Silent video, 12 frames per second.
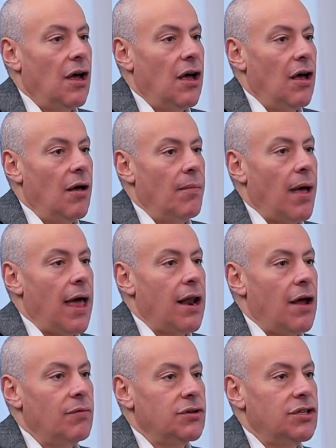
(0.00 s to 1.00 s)
And
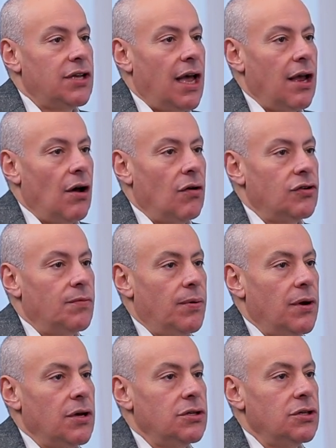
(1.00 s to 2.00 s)
I would say
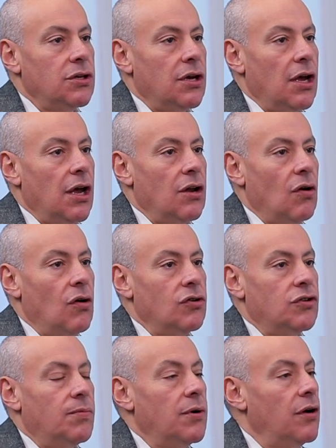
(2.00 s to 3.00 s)
entrepreneurs and
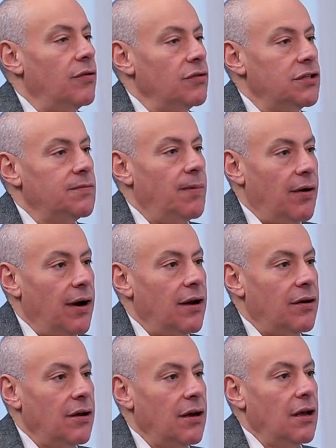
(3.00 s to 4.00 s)
entrepreneurial
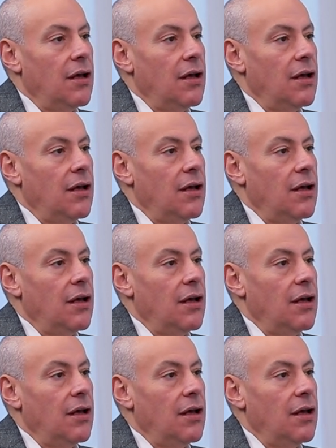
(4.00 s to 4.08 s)
spirit.